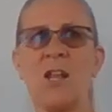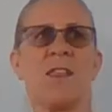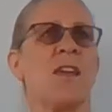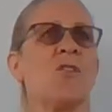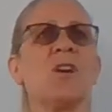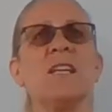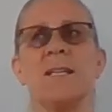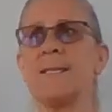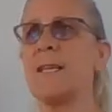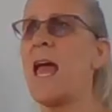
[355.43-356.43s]
There
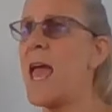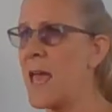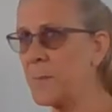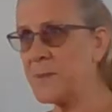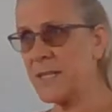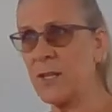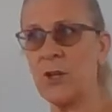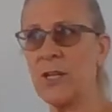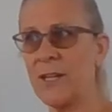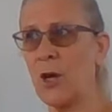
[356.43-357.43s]
is
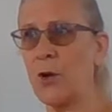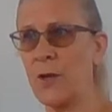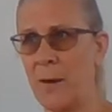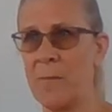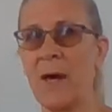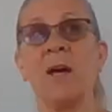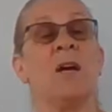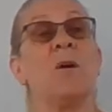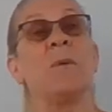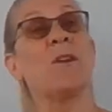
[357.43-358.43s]
absolutely no number,
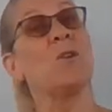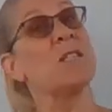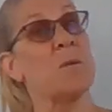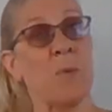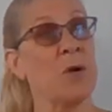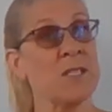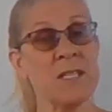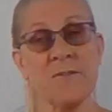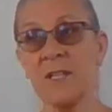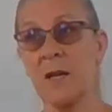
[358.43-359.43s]
because a
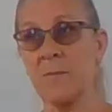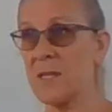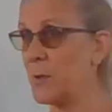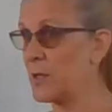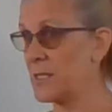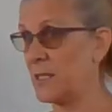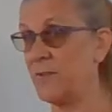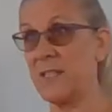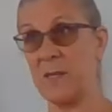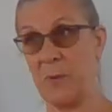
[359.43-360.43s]
positive times a
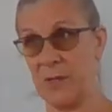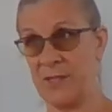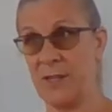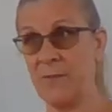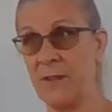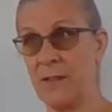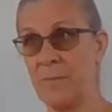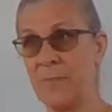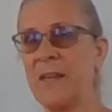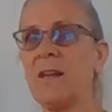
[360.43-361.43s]
positive is a positive.
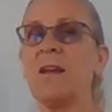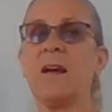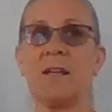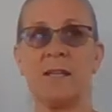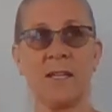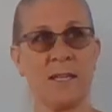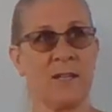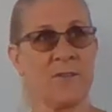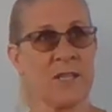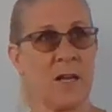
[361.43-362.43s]
A
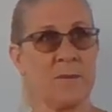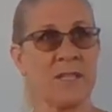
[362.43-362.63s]
negative times